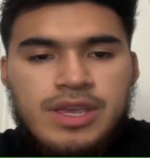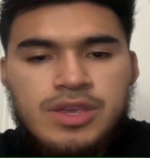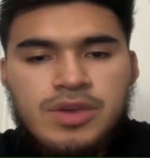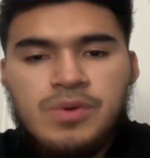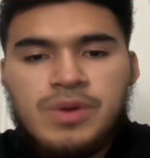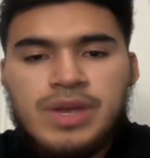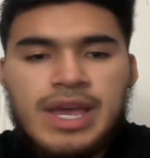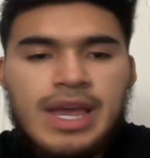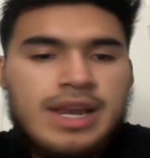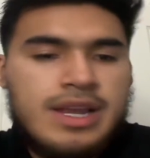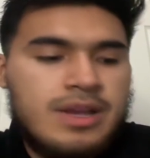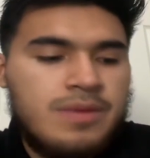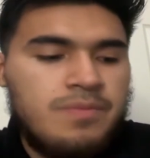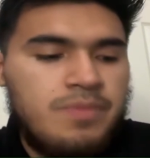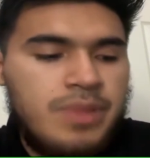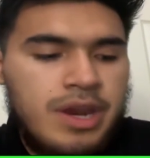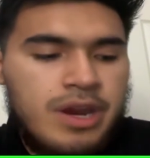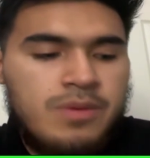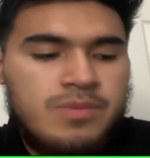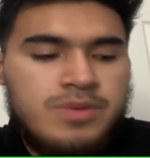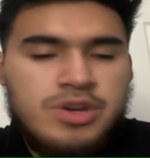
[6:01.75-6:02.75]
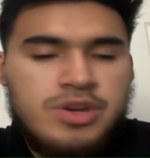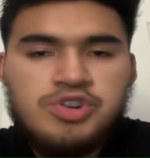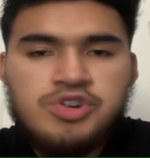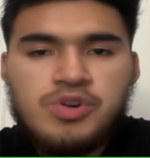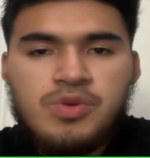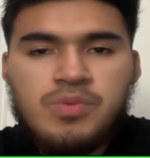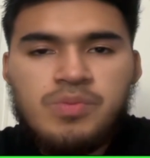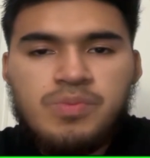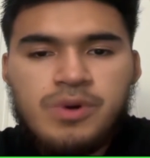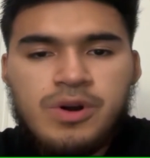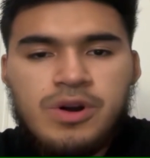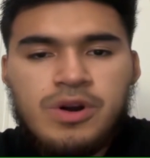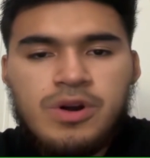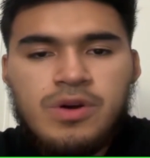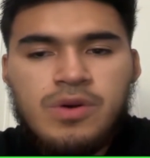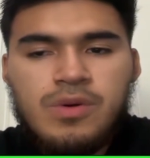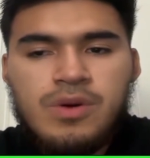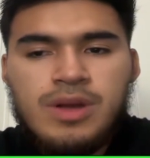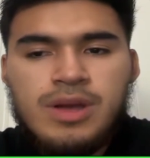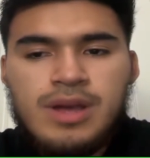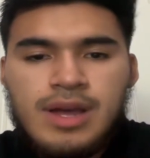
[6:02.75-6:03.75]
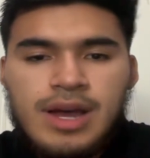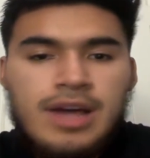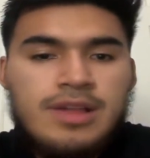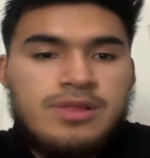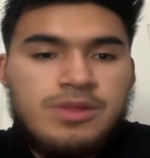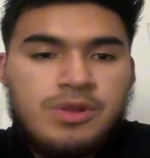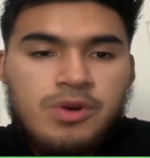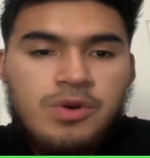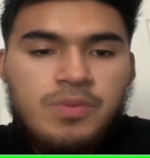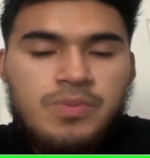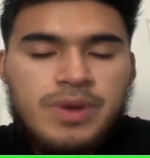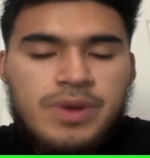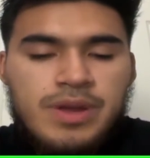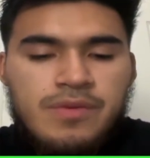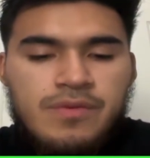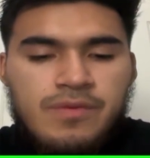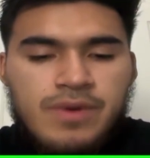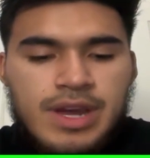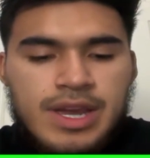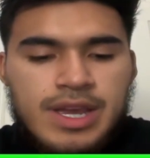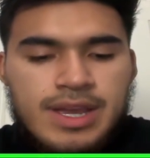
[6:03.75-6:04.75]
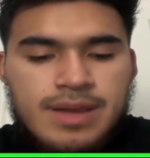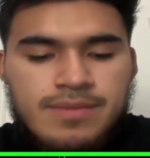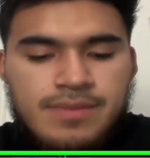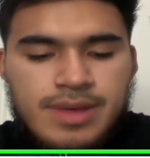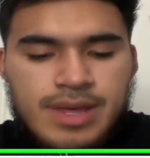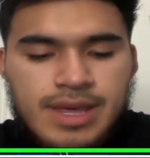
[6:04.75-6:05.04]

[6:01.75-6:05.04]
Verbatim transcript: You can compare him to Joe Burrow a little bit, right?